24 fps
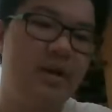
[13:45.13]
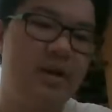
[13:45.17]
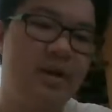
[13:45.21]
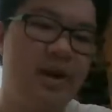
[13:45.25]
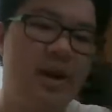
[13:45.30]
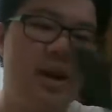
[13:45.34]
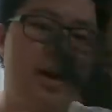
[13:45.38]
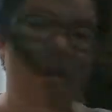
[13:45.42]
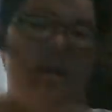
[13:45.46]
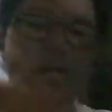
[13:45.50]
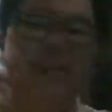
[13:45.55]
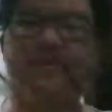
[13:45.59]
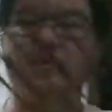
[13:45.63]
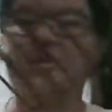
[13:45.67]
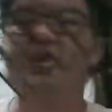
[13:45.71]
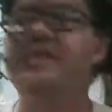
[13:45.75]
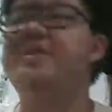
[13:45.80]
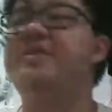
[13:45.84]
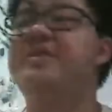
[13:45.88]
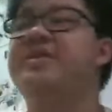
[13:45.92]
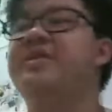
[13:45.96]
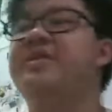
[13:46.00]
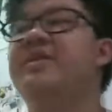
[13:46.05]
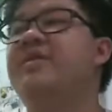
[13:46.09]

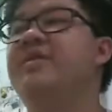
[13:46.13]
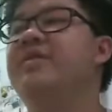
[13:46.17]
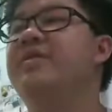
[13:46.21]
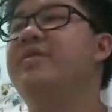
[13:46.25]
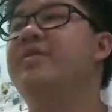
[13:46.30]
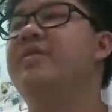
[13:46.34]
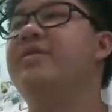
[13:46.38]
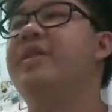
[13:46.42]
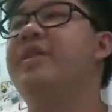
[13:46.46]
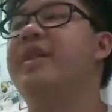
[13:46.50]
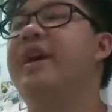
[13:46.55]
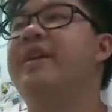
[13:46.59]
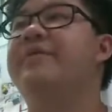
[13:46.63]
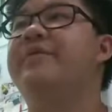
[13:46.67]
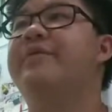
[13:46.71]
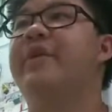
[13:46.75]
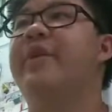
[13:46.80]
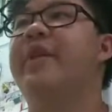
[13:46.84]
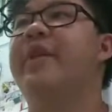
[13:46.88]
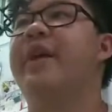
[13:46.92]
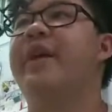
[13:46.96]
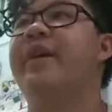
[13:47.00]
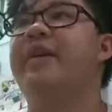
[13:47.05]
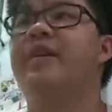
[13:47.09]
thankful
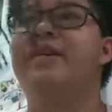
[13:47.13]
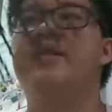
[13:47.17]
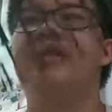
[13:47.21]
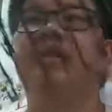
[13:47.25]
that I got the